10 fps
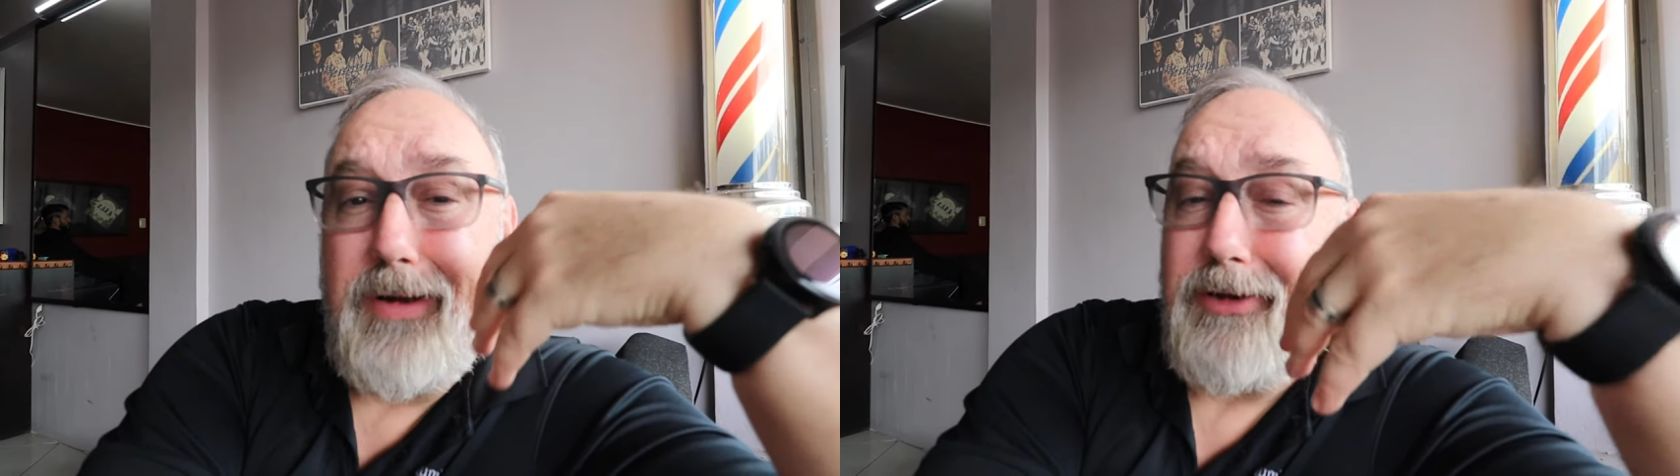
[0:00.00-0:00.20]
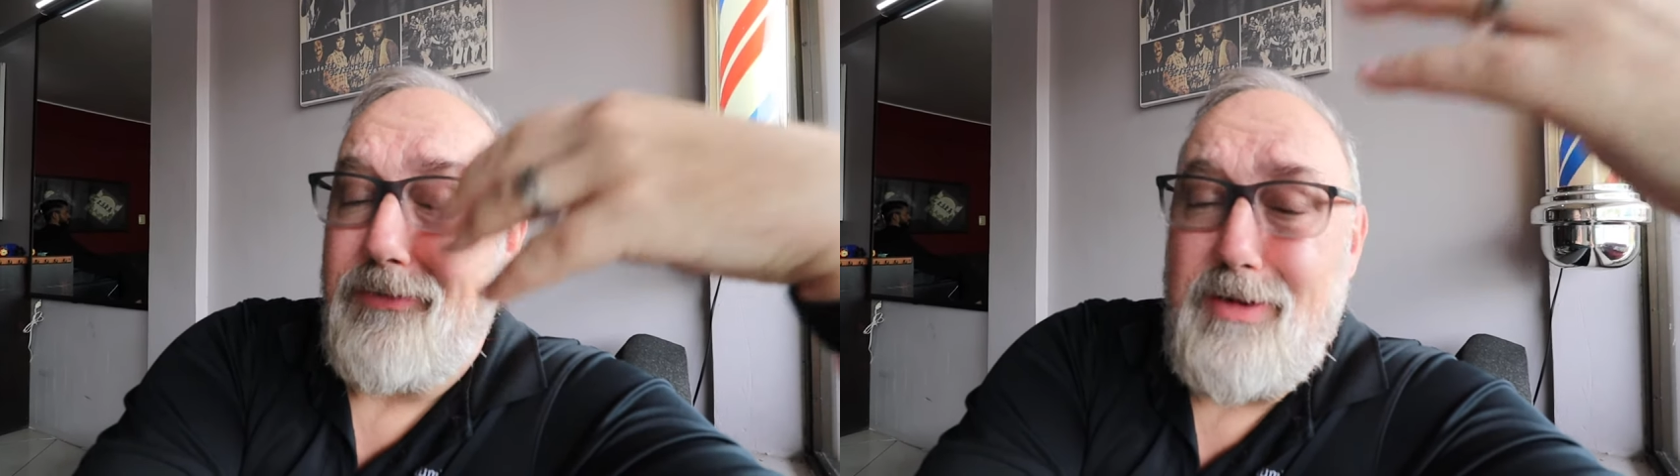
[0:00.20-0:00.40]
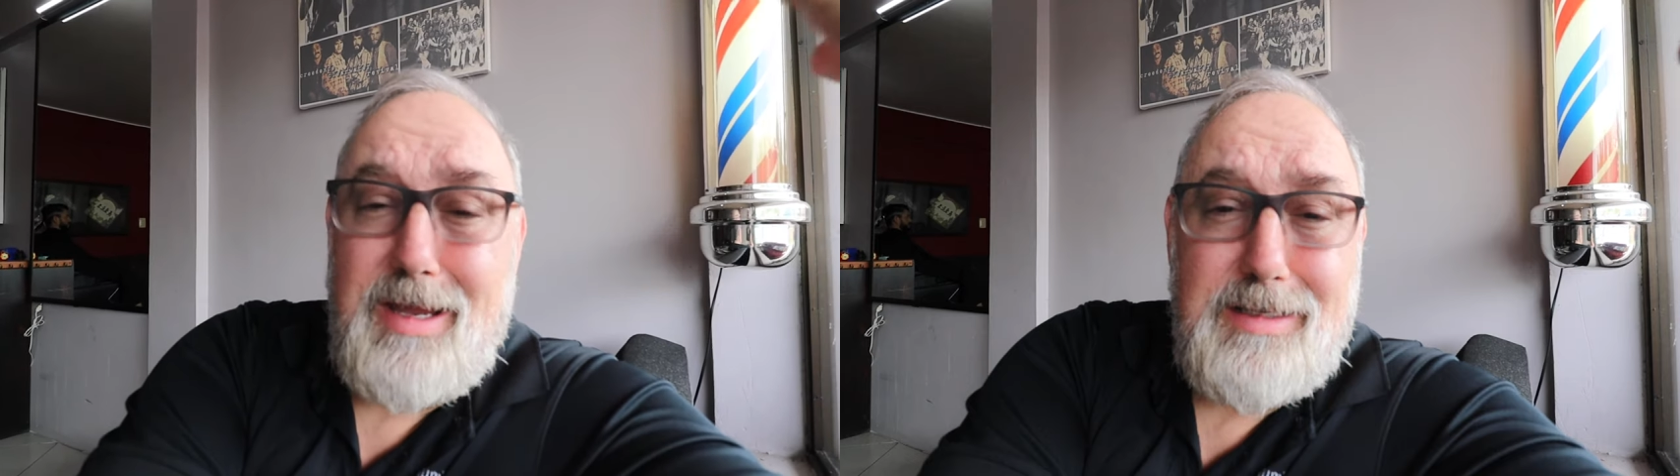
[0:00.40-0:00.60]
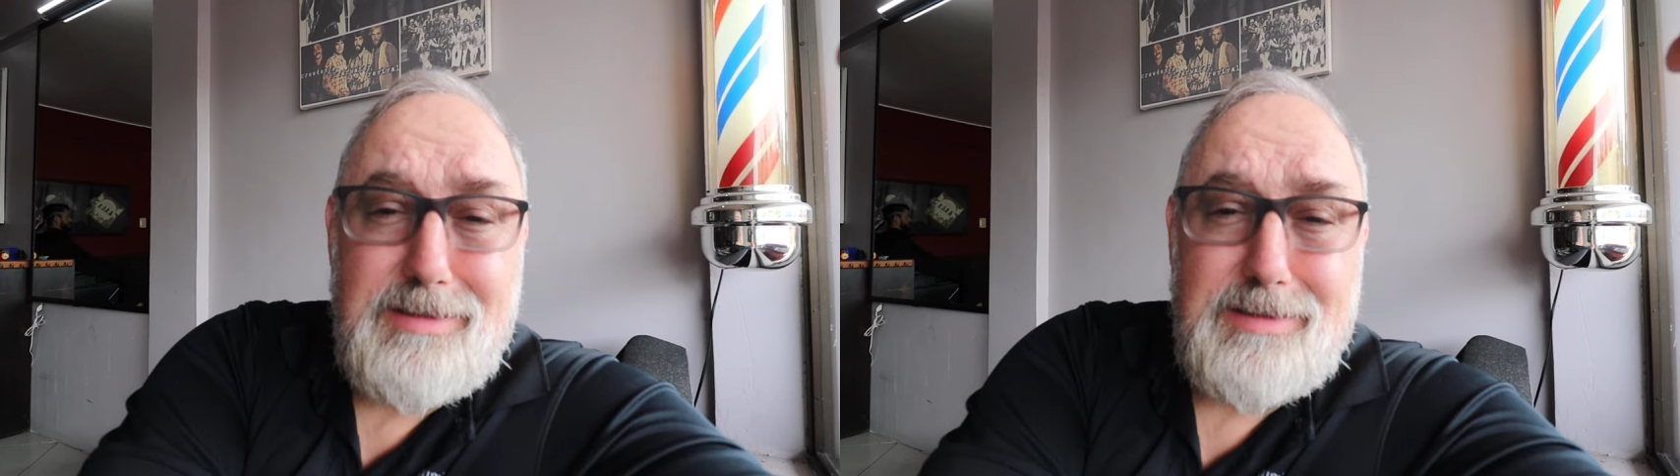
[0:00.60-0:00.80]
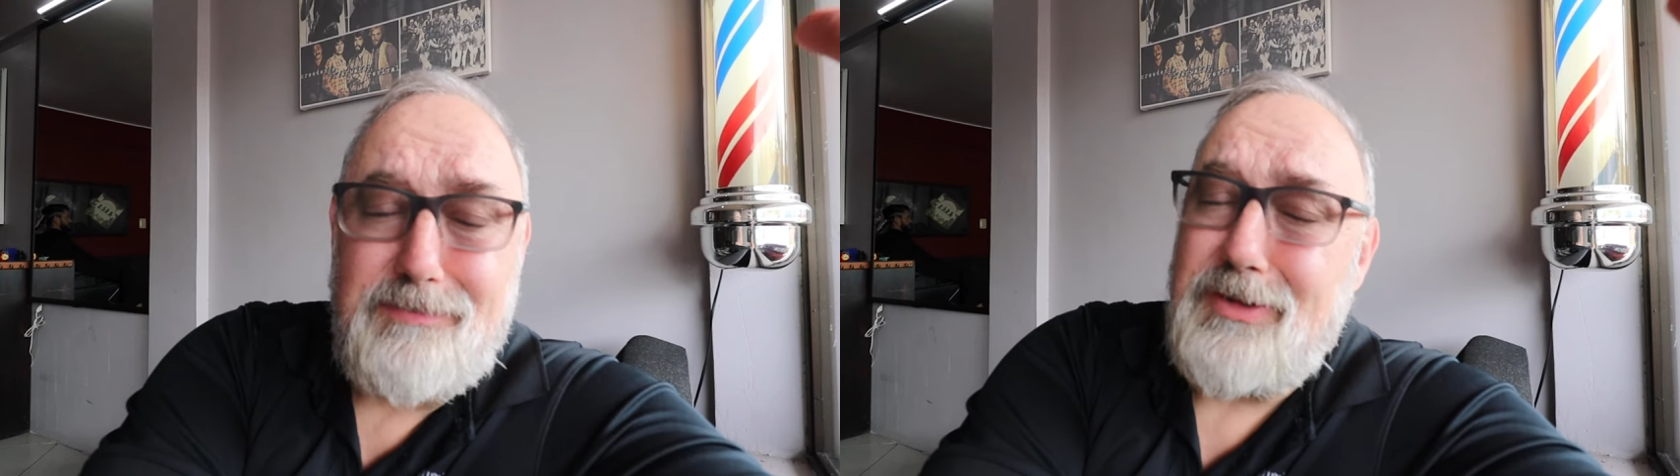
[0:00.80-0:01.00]
on your
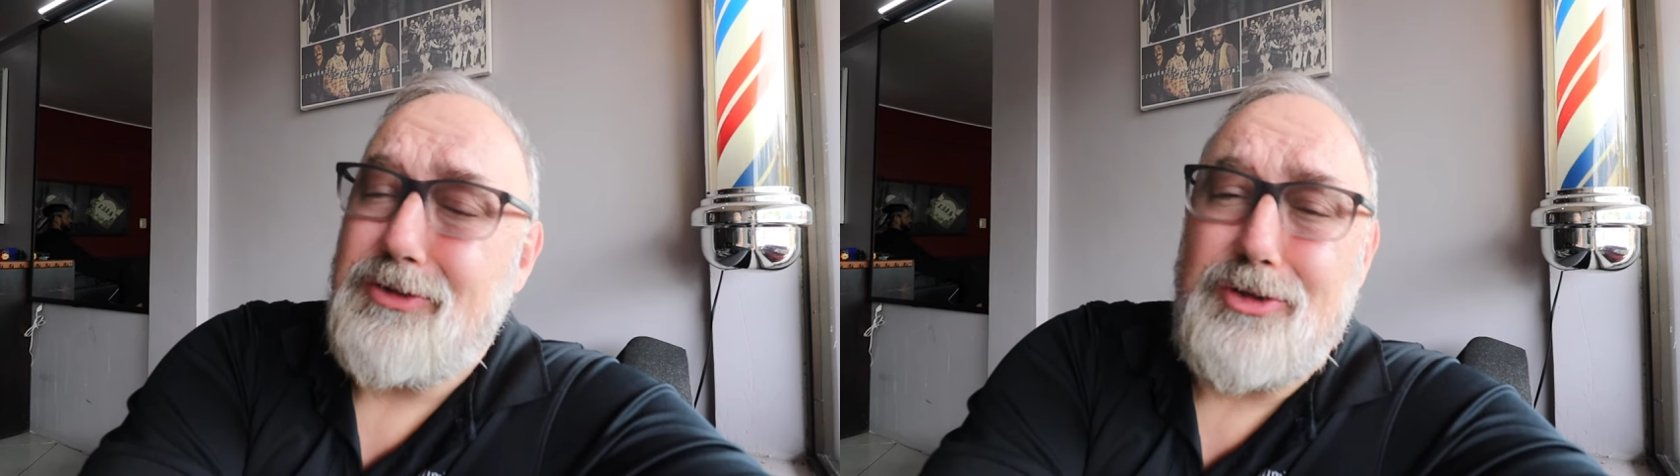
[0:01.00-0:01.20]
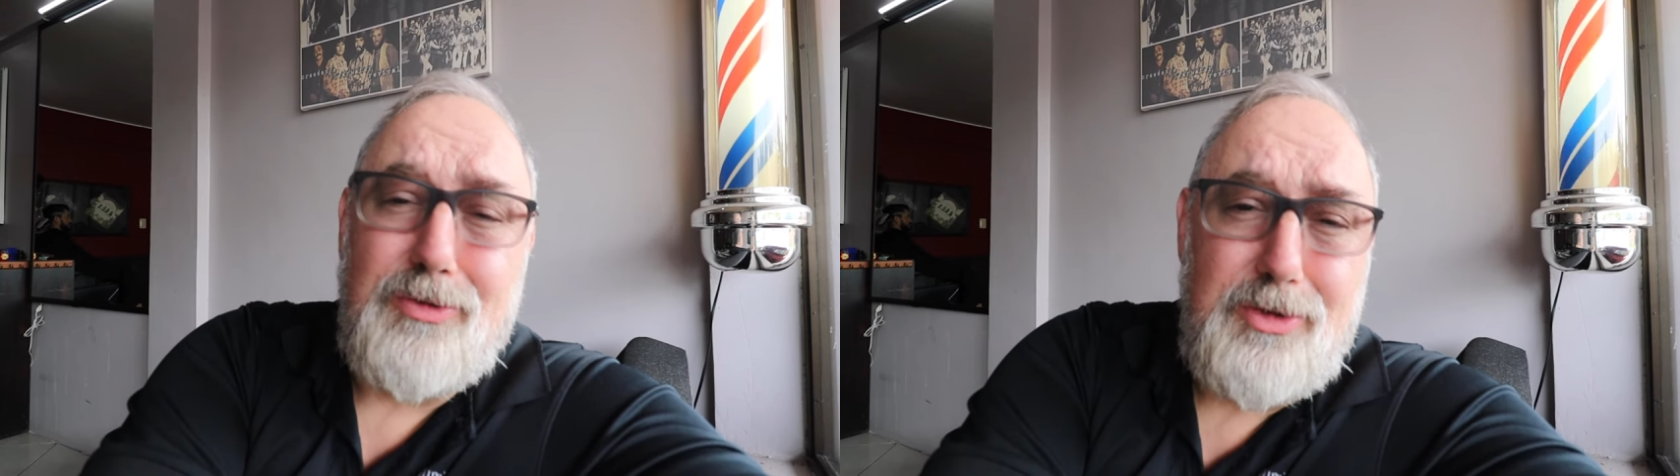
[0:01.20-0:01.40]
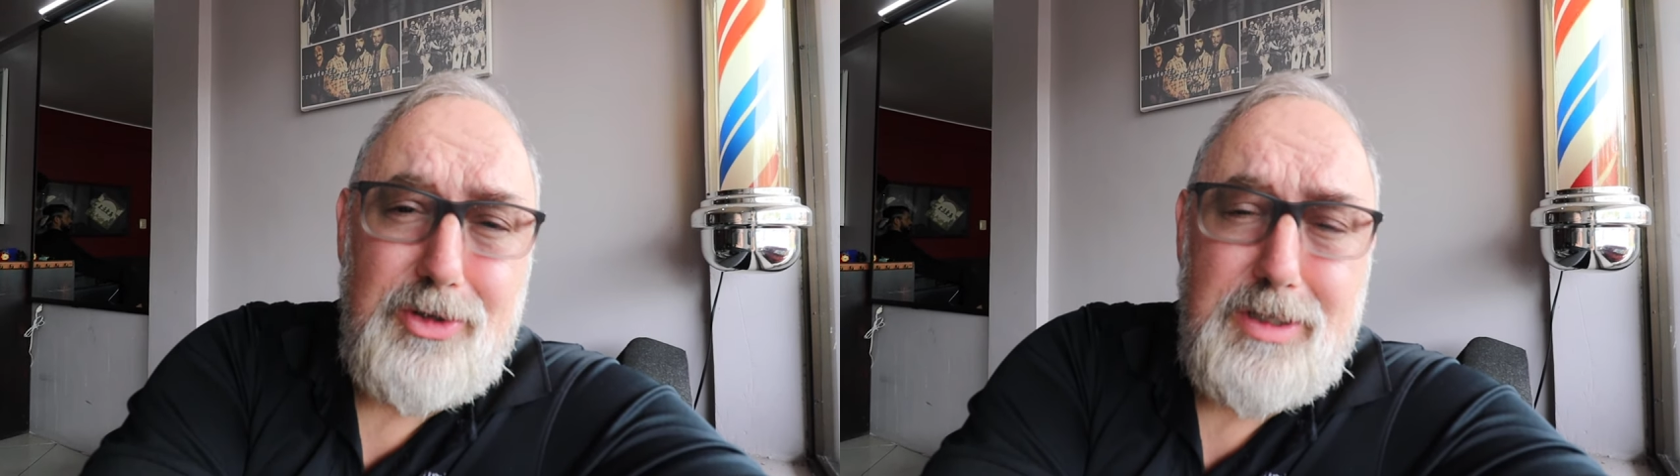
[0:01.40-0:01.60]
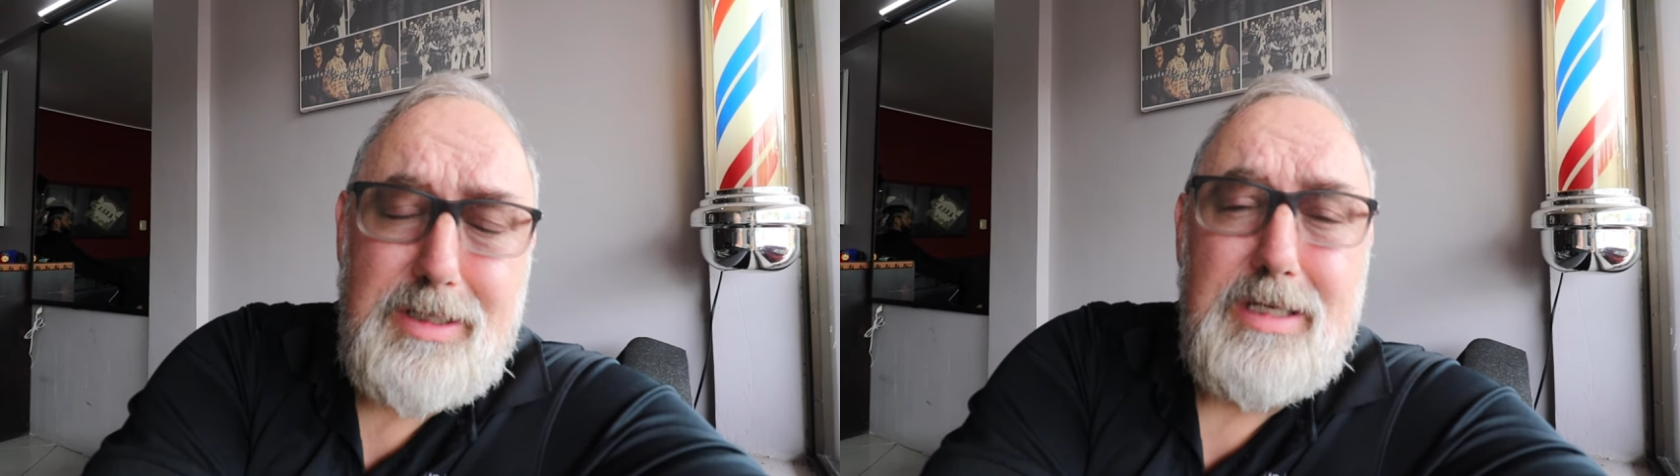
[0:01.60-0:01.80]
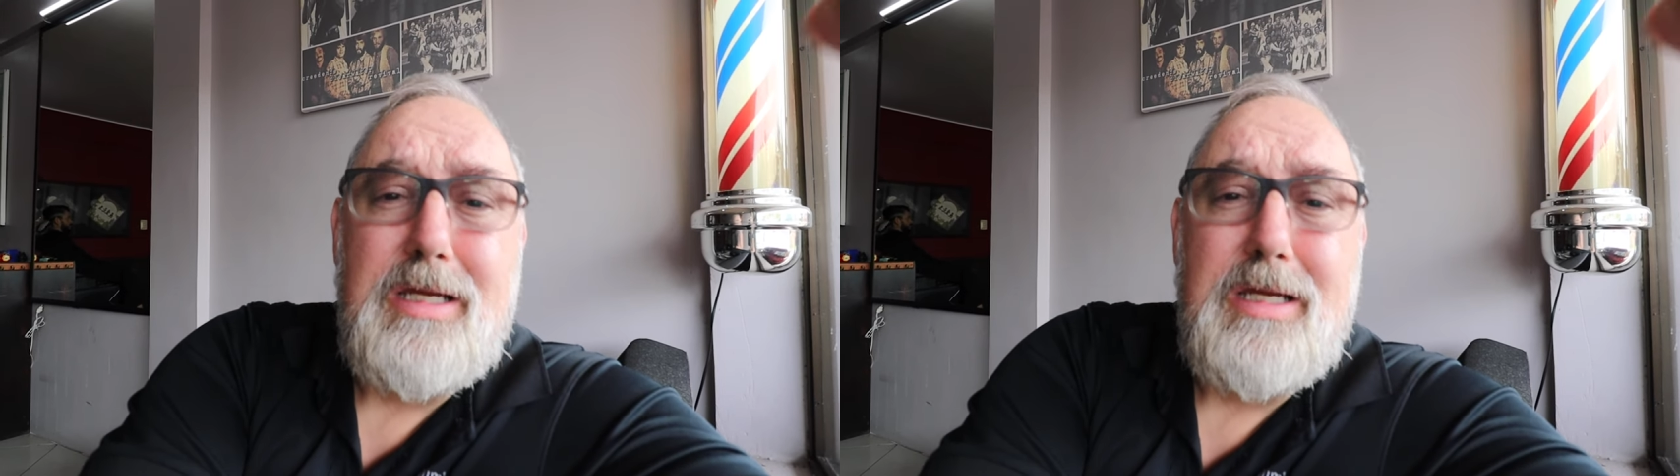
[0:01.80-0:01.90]
face. Feels so good.